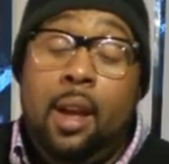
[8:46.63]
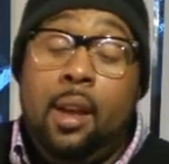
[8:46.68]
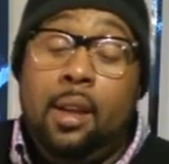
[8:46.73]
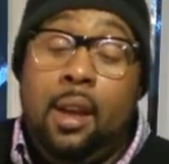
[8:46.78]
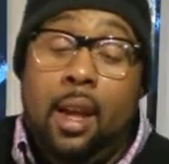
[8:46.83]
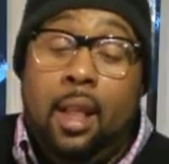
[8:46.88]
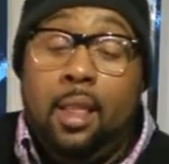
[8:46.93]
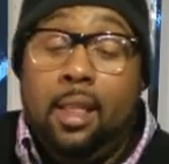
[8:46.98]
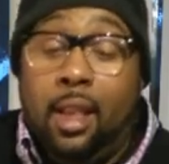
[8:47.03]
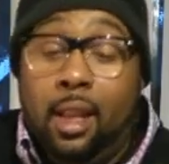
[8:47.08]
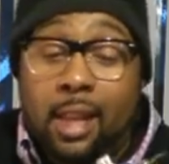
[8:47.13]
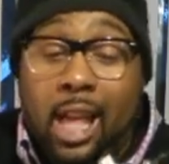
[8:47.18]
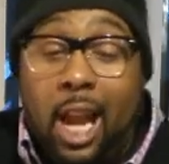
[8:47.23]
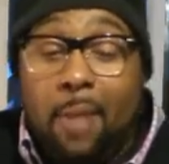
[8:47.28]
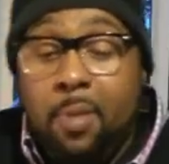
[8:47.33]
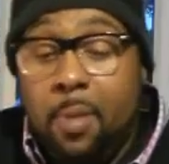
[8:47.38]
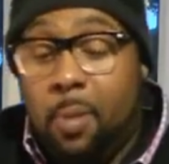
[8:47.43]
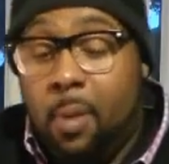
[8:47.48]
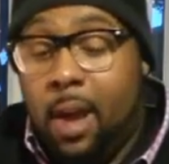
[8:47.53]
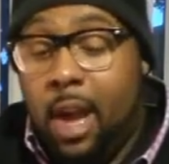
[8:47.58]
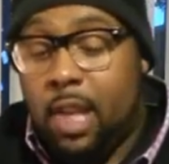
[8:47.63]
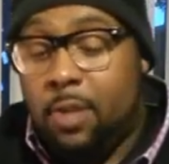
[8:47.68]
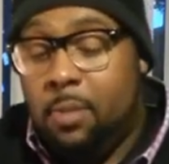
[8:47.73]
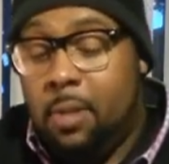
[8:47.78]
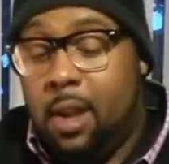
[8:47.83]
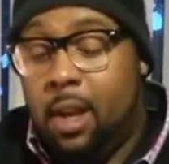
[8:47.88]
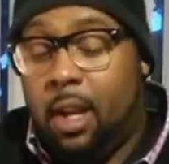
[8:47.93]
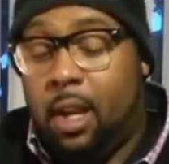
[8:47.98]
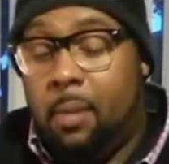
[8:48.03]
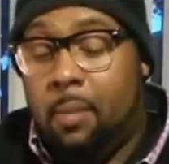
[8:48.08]
Now, a lot of people ask me
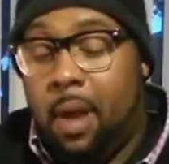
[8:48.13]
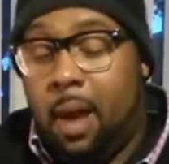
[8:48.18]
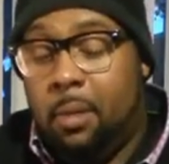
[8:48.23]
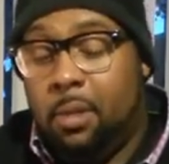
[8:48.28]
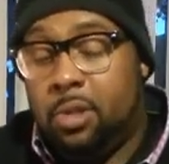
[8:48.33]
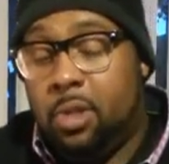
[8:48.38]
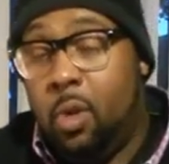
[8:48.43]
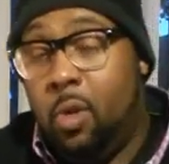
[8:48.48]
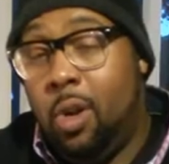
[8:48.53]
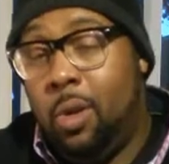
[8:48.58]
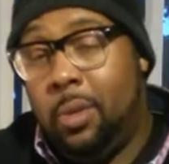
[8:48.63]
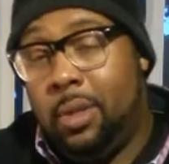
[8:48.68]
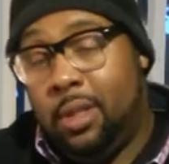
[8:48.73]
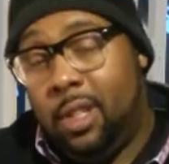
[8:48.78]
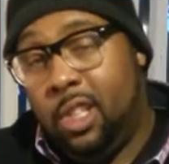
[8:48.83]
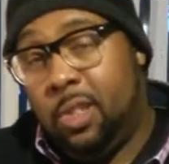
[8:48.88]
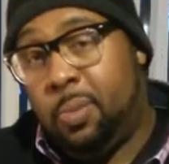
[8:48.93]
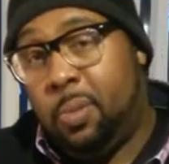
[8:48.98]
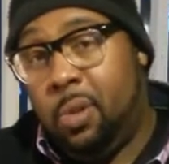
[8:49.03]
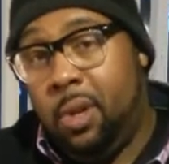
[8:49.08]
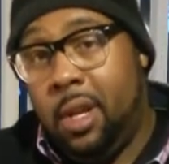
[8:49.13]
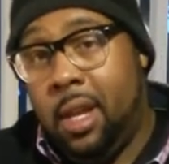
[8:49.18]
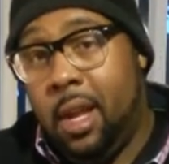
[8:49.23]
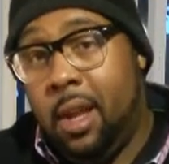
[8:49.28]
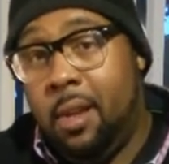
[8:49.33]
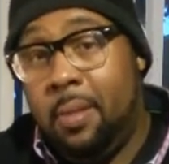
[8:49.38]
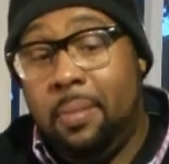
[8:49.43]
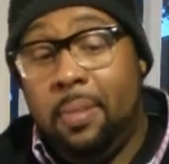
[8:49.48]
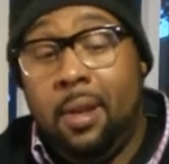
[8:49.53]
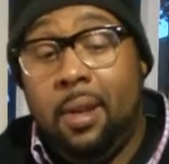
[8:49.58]
how come I was going with this
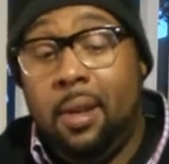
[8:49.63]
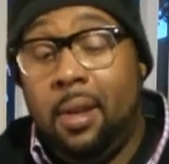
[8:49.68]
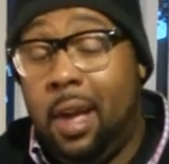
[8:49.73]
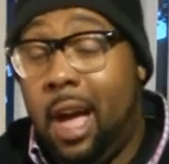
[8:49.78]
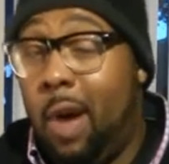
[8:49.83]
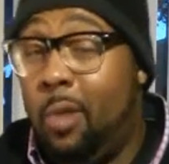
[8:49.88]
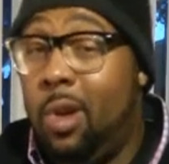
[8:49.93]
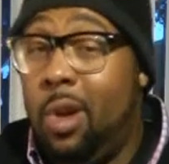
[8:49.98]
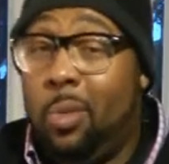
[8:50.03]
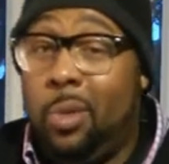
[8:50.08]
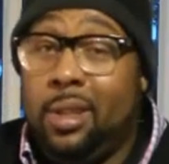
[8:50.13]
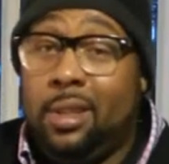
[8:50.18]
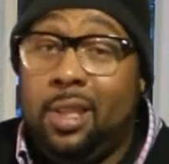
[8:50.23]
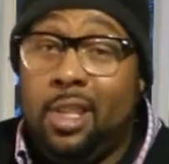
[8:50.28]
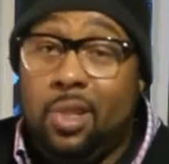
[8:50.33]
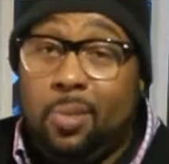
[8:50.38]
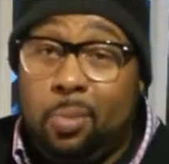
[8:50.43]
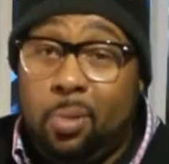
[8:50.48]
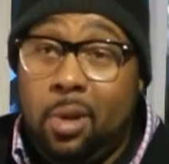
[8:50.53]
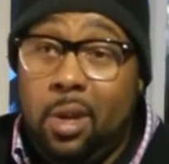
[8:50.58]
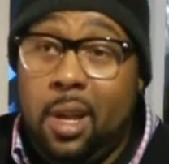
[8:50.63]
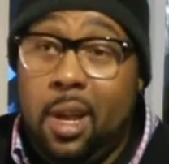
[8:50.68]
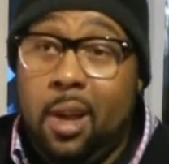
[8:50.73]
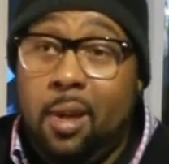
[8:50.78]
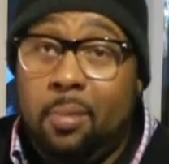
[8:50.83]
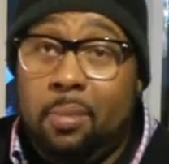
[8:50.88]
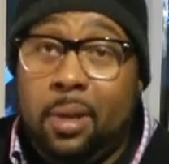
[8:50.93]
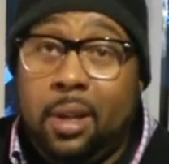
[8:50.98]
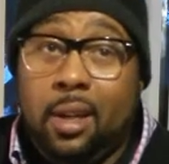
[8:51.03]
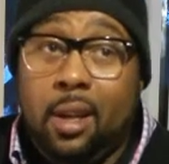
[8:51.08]
preamp. I went with this
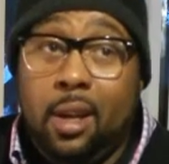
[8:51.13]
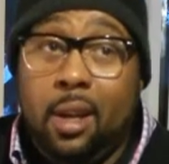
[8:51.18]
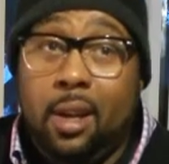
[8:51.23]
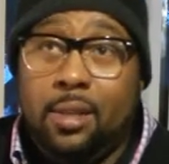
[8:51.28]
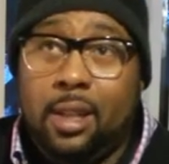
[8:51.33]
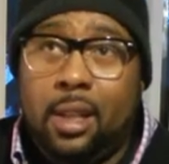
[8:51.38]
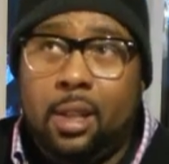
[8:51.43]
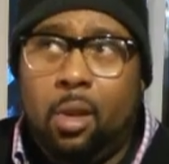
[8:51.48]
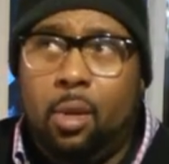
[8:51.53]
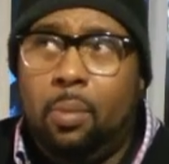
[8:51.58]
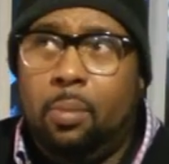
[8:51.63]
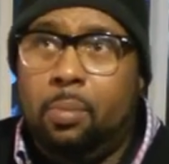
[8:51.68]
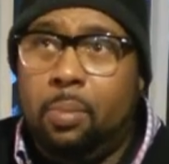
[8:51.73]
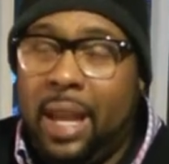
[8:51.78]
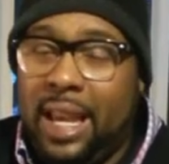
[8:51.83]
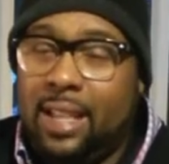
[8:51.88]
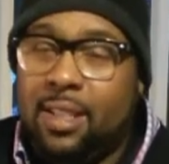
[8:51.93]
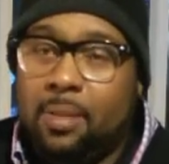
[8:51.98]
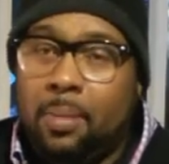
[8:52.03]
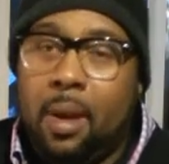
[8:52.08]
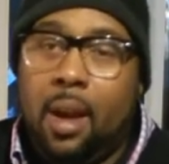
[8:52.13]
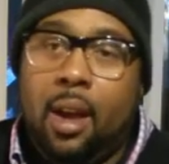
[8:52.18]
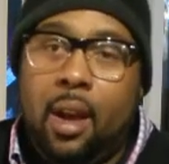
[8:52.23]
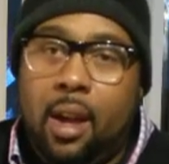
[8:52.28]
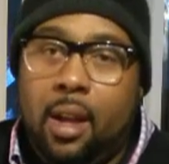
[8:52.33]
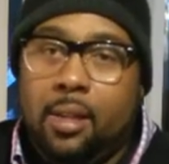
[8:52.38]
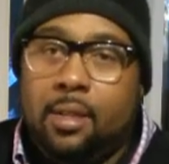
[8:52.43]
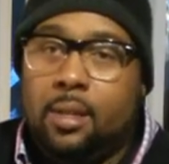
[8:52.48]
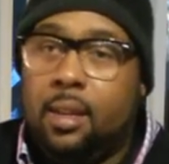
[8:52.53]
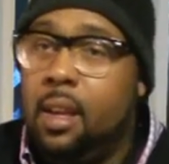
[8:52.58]
preamp because I know bass
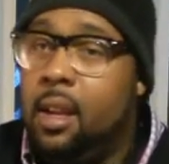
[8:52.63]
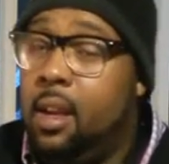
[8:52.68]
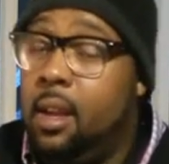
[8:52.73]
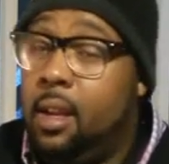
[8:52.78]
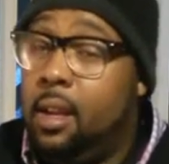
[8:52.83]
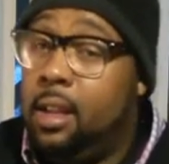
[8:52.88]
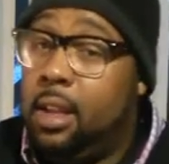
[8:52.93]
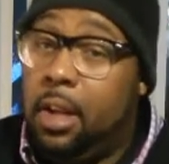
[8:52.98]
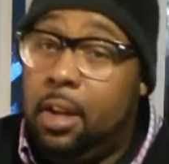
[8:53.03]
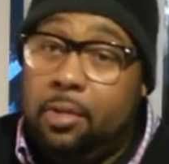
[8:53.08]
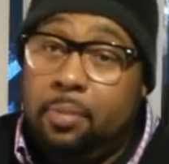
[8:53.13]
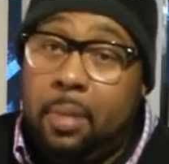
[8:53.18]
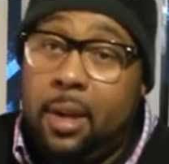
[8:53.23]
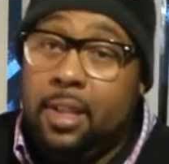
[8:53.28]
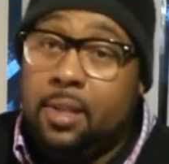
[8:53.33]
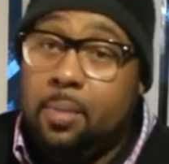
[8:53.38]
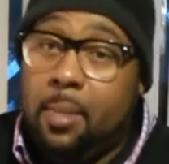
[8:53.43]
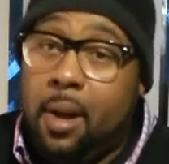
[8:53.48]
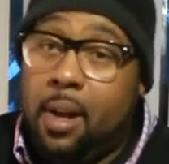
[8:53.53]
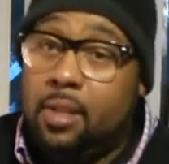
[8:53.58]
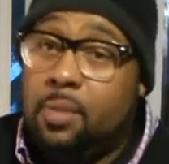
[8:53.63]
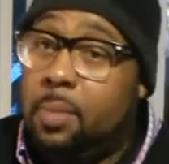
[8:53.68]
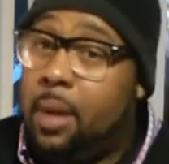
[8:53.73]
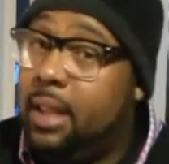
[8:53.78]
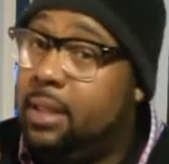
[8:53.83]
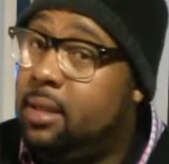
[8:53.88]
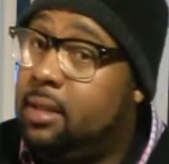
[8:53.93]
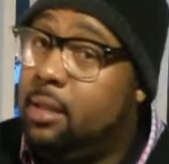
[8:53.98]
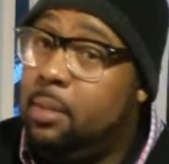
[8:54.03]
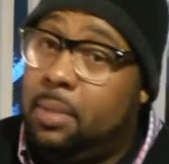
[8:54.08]
mods. Love bass mods
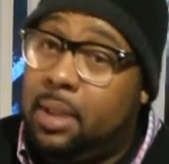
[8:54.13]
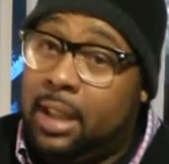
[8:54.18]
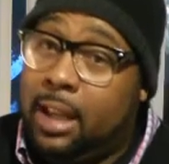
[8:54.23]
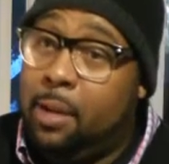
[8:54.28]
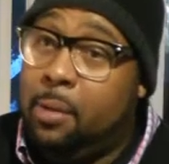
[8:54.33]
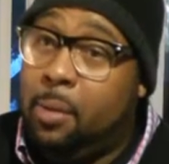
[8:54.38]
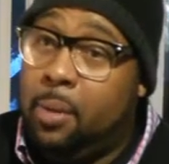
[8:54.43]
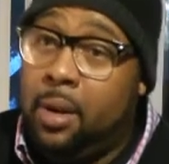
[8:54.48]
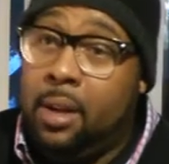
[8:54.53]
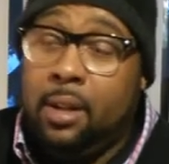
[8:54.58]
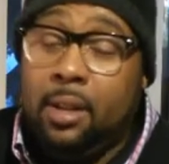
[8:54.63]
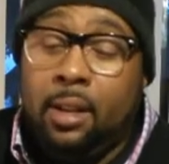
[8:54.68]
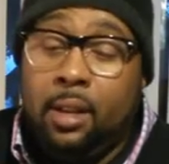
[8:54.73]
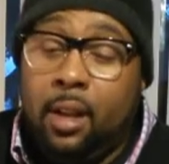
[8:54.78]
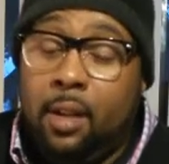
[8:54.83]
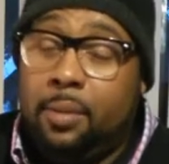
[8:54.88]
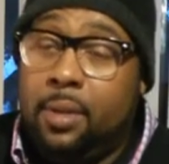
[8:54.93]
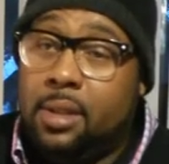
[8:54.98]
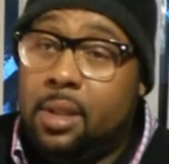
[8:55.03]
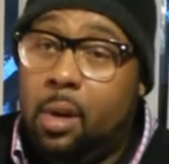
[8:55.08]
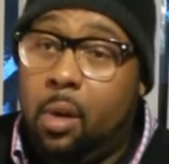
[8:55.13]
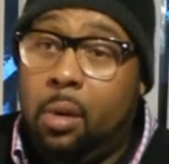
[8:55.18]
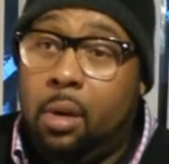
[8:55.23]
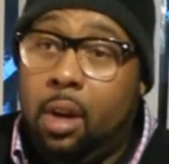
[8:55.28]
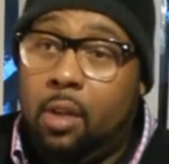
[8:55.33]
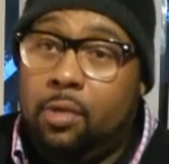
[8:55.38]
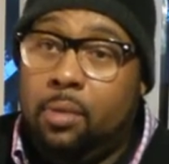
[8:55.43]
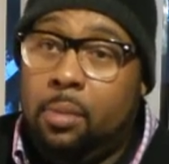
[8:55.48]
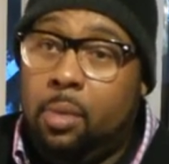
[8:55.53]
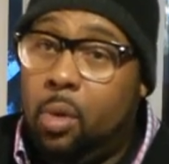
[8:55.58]
basses. I'm going to get one. Love the tone
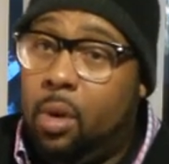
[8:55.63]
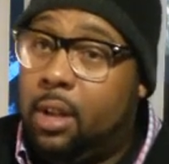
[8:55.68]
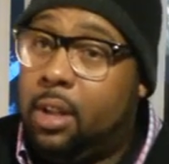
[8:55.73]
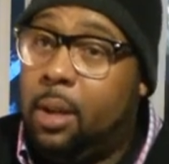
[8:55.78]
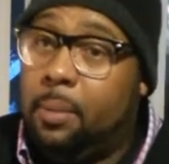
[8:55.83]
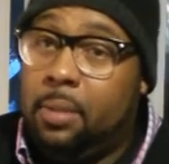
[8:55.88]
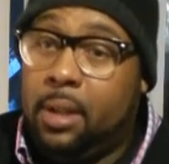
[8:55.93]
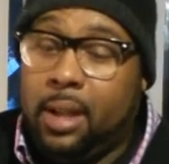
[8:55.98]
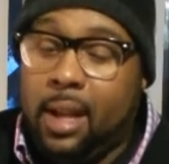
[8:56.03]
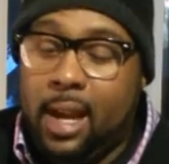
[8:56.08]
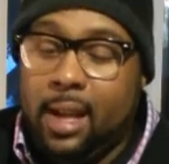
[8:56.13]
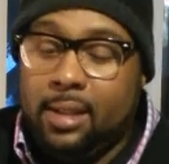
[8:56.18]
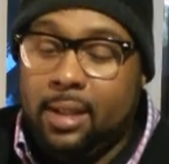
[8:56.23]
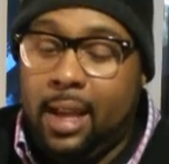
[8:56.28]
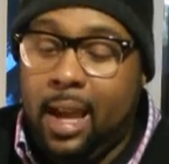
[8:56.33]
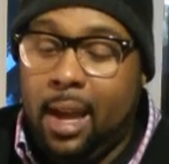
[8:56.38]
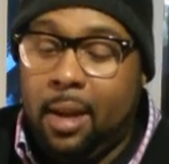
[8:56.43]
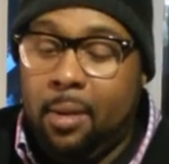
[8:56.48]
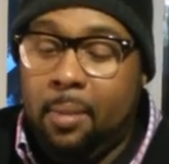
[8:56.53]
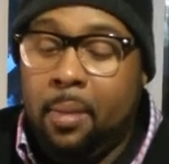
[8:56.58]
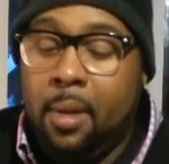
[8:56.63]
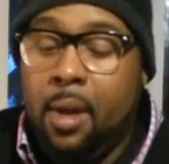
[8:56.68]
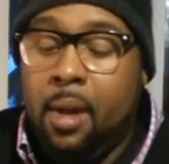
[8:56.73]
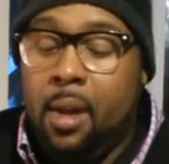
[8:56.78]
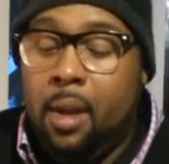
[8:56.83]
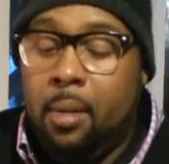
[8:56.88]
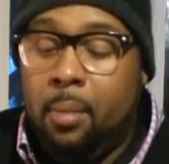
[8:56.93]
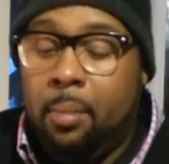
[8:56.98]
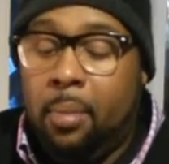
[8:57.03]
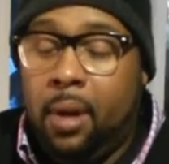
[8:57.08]
of them. I know a couple of guys got them.
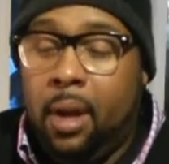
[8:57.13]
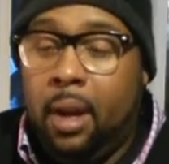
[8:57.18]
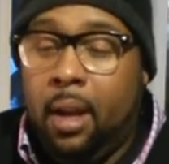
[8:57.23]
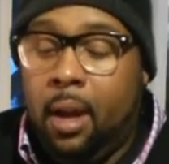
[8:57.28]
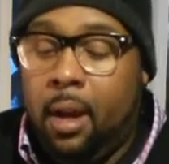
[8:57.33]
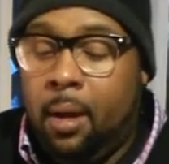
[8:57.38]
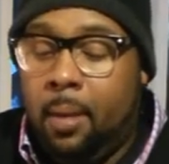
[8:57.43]
But